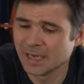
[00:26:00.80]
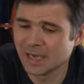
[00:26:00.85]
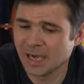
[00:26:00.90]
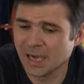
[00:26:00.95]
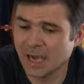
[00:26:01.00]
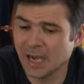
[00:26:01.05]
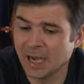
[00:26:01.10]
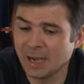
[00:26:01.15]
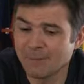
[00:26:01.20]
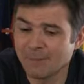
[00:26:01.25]

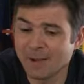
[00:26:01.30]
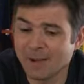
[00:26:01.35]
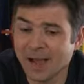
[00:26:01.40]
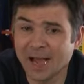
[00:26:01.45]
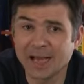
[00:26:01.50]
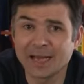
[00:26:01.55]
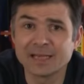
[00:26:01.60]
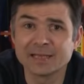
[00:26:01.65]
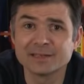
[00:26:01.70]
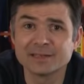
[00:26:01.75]

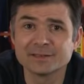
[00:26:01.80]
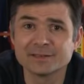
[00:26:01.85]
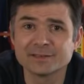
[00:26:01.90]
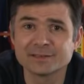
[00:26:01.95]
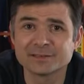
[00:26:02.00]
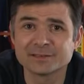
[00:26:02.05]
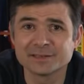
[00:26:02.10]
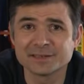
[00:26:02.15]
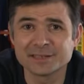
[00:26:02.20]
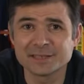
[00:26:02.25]

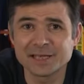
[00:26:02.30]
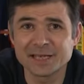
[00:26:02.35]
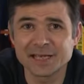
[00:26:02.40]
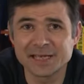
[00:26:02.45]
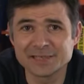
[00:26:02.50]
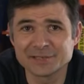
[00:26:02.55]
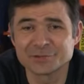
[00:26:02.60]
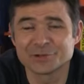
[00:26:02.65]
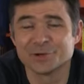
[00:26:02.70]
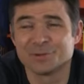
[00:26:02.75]
And
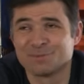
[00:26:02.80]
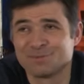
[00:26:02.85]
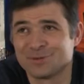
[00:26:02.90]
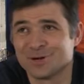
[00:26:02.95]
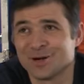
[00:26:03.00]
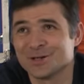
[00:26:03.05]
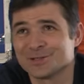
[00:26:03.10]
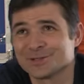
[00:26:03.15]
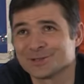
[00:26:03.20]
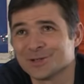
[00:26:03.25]
is there a
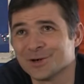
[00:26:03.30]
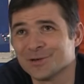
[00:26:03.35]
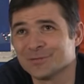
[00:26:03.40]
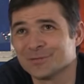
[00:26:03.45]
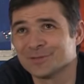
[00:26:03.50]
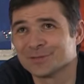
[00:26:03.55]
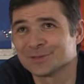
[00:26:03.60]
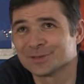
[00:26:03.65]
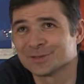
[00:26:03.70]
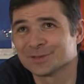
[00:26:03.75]
protocol
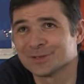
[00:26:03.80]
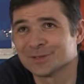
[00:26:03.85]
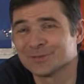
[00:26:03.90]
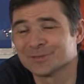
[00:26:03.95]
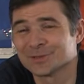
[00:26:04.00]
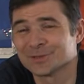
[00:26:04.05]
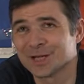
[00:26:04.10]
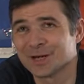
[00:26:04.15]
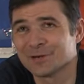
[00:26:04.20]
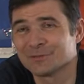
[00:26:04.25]
for
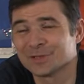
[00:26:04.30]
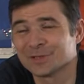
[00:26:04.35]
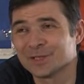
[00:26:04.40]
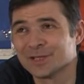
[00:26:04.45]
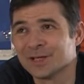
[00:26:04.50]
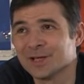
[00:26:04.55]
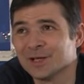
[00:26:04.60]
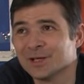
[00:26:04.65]
recovery?